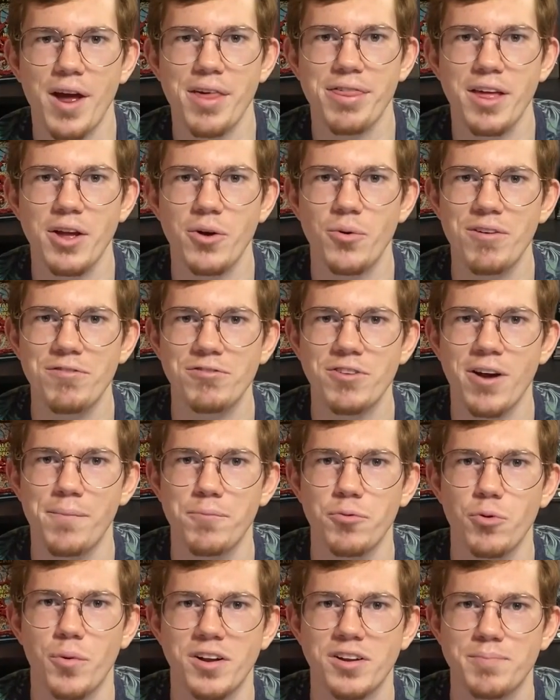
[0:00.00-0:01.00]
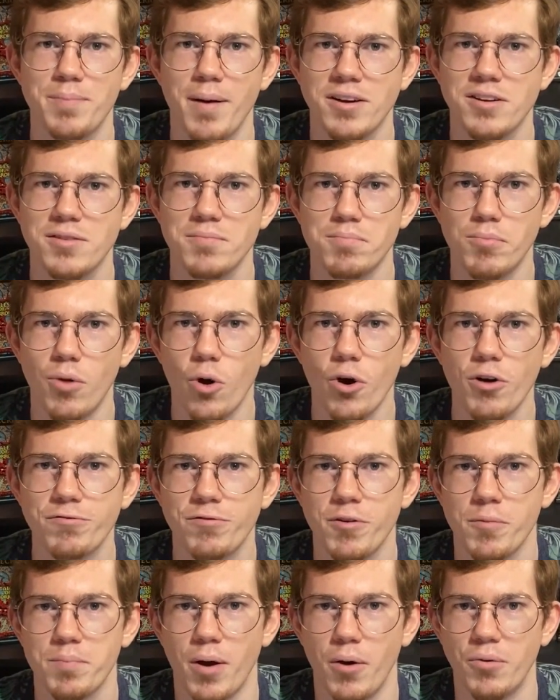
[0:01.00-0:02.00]
I think we've come to expect more
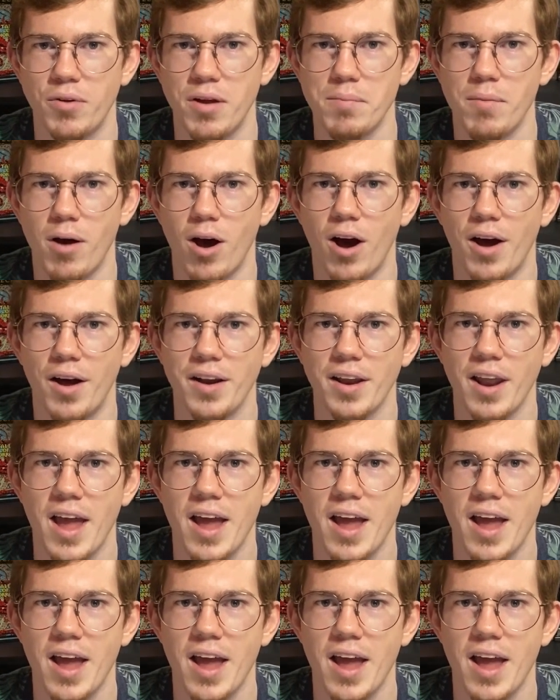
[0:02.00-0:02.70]
from Pokemon,